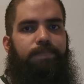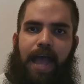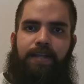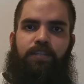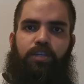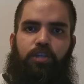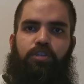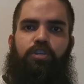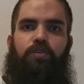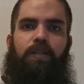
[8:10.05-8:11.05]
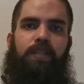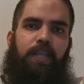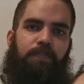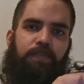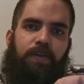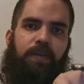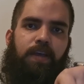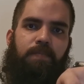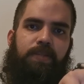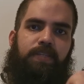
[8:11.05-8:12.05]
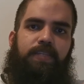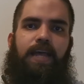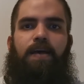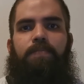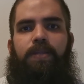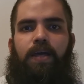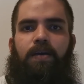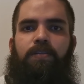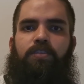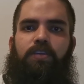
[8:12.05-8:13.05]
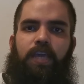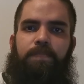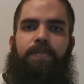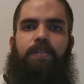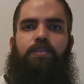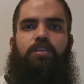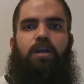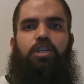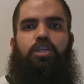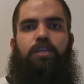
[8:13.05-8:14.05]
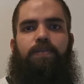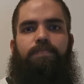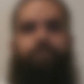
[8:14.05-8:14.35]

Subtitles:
As usual, leave your comments down below to keep the discussion.